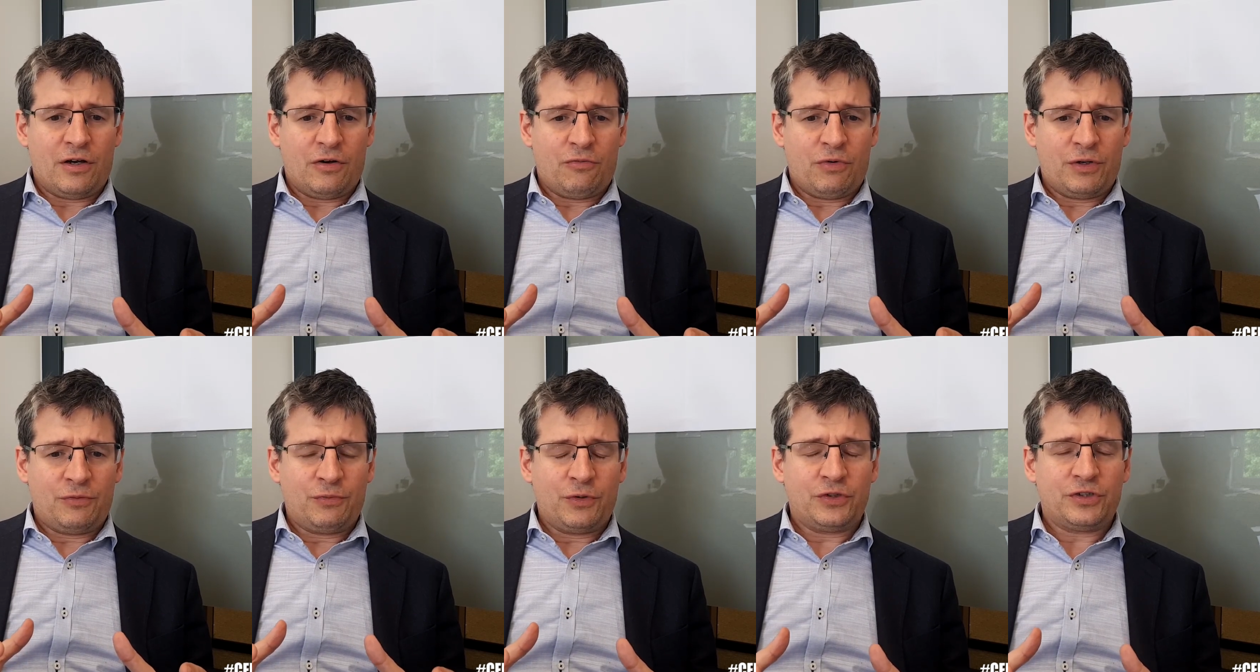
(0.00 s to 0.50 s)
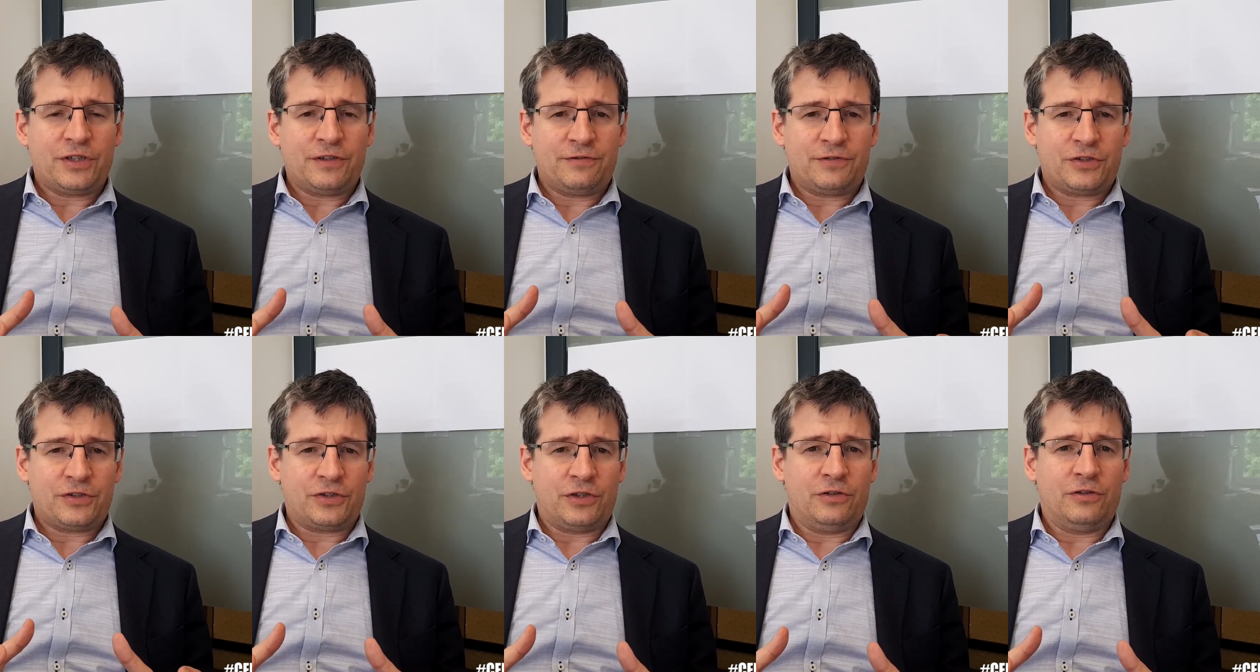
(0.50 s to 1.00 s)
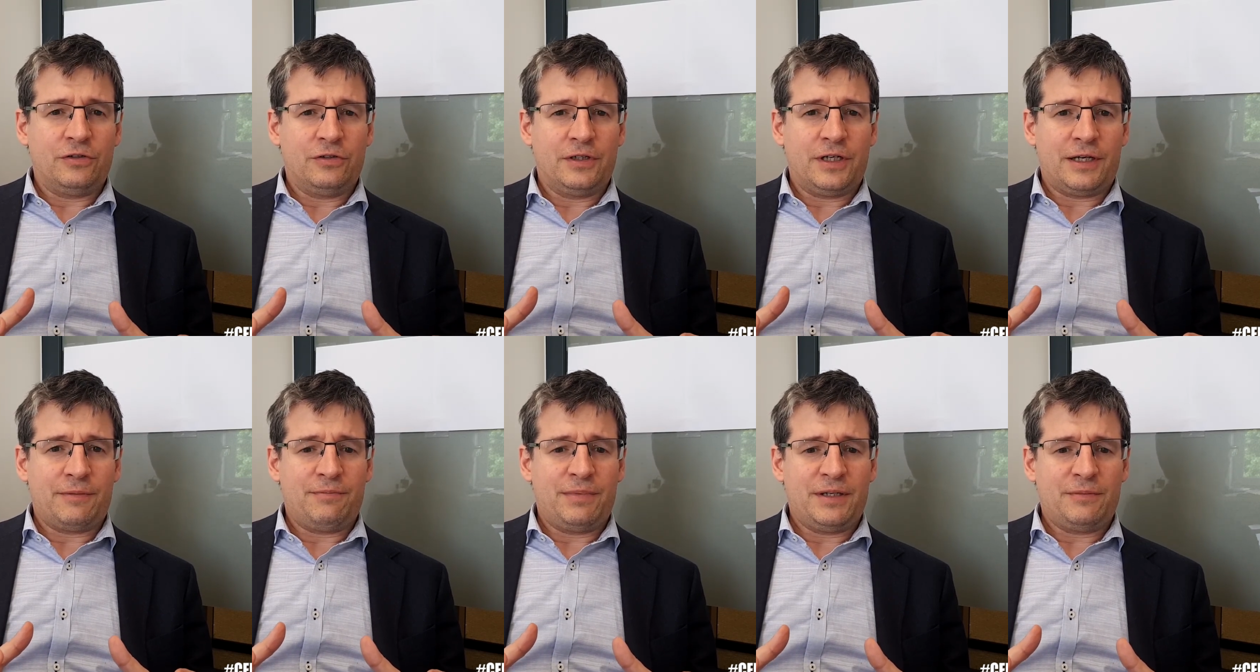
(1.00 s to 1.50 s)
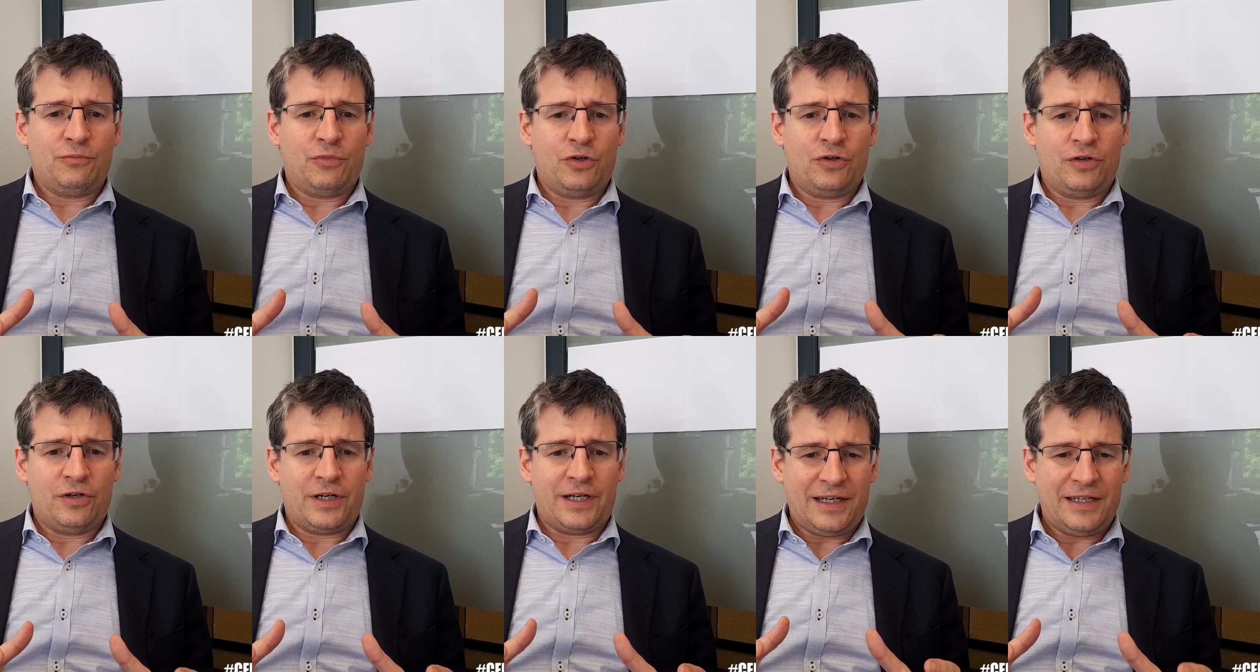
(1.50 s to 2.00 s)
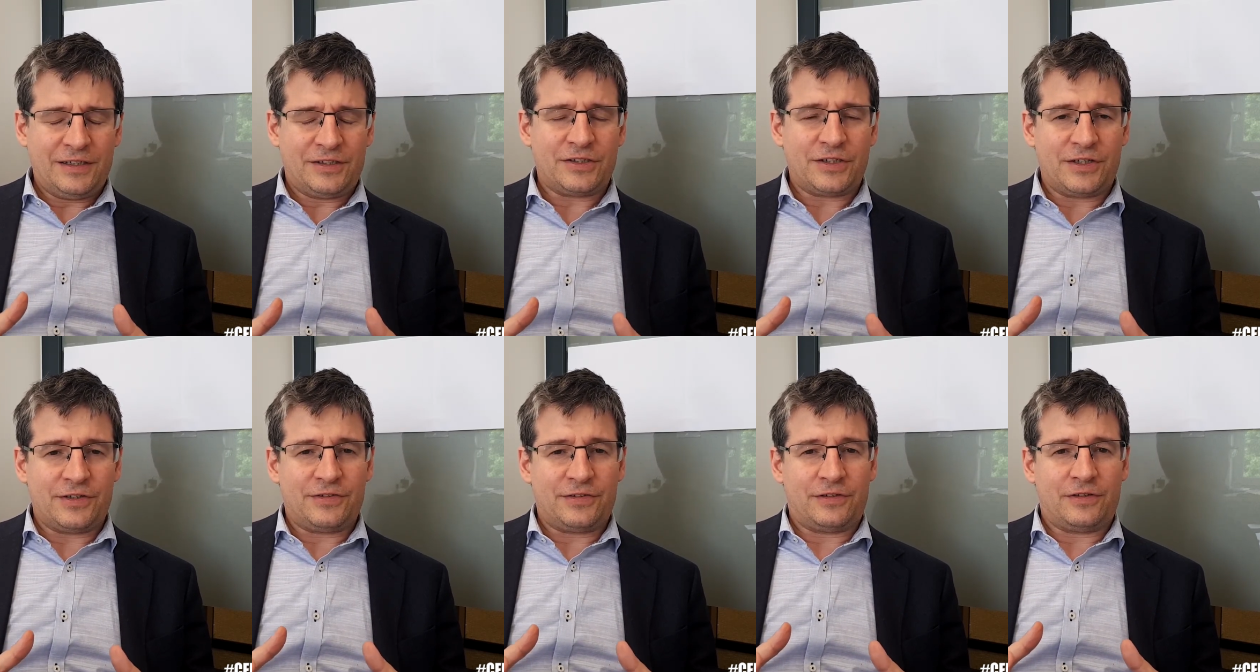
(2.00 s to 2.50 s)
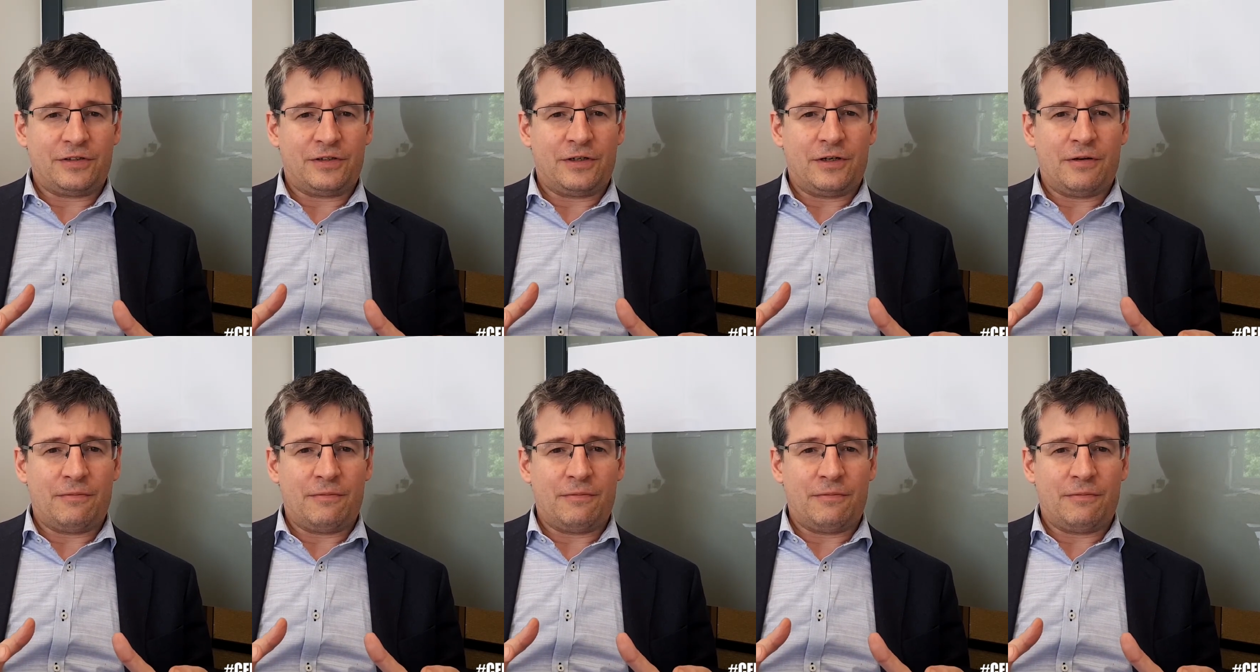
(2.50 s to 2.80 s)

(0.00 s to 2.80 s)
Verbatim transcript: which would have shown a bit more interest